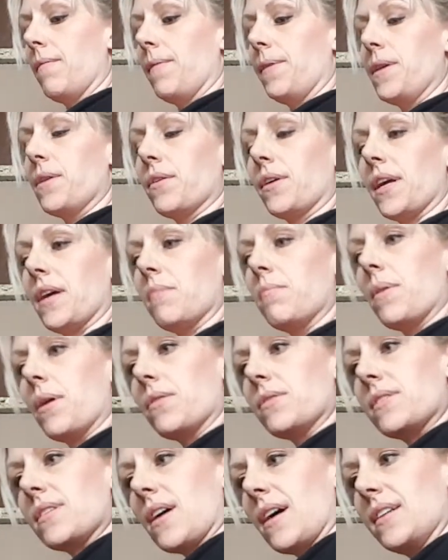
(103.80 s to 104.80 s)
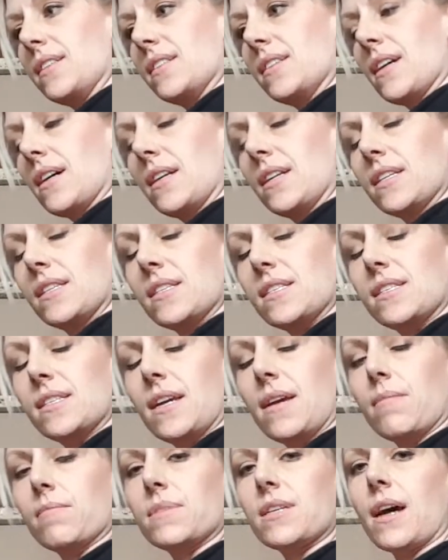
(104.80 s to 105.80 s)
you'll get both sides done at the
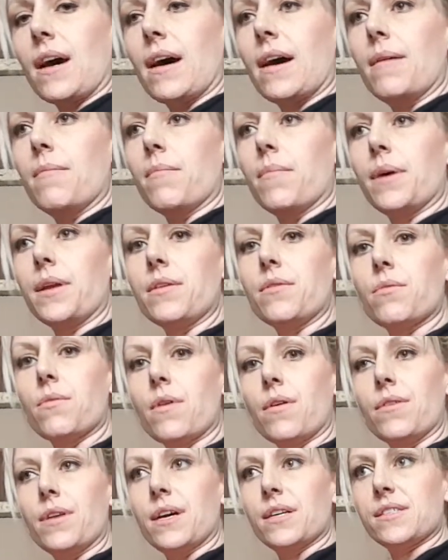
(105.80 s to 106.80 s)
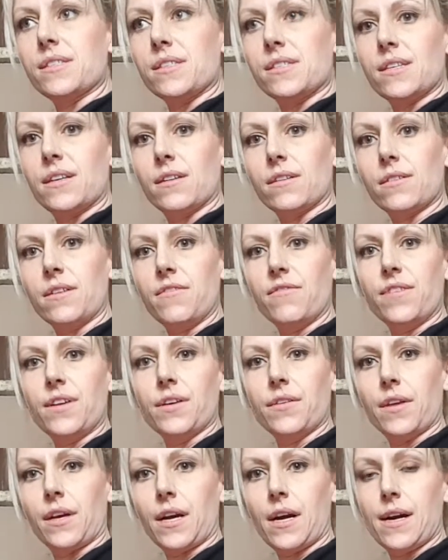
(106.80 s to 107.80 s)
same time, but you won't necessarily
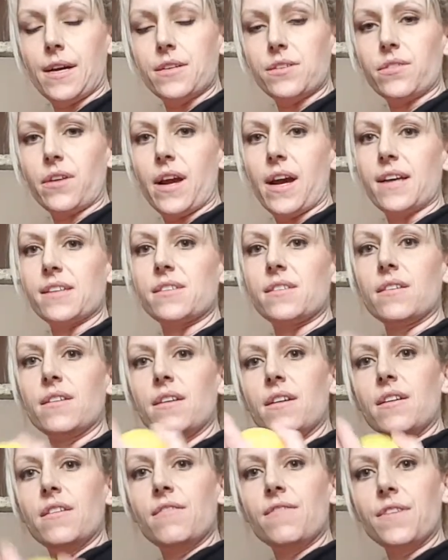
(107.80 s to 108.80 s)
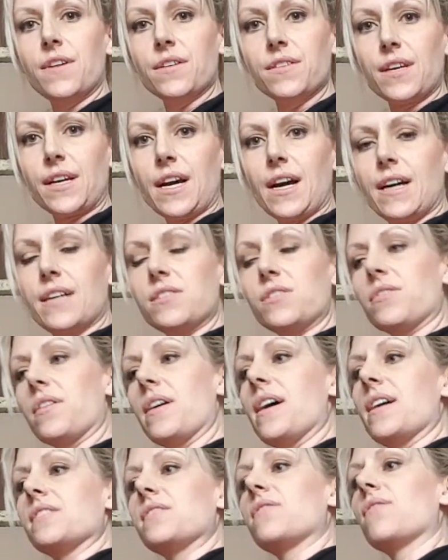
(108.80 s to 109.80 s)
feel the contrast. Feel the
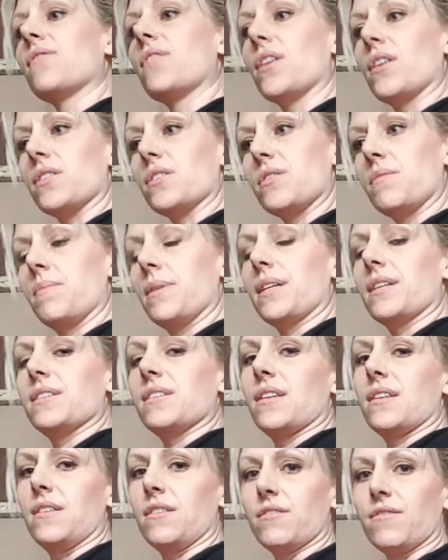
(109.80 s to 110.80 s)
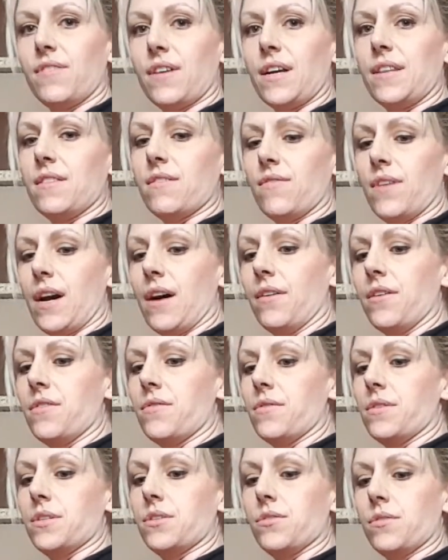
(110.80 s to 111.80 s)
contrast first, because then you'll find the
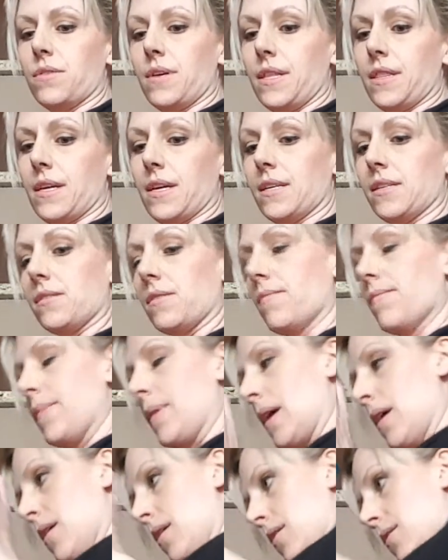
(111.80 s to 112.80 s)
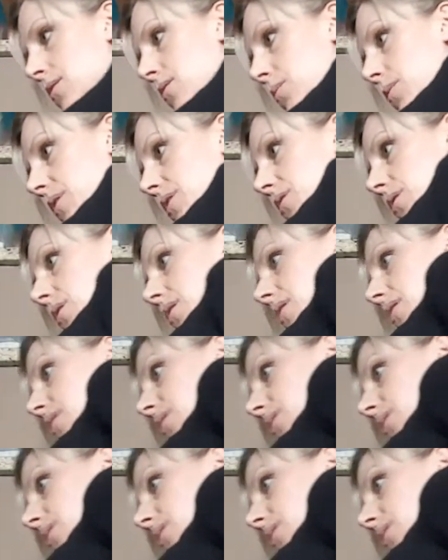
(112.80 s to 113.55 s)
value in doing this. So what you're going to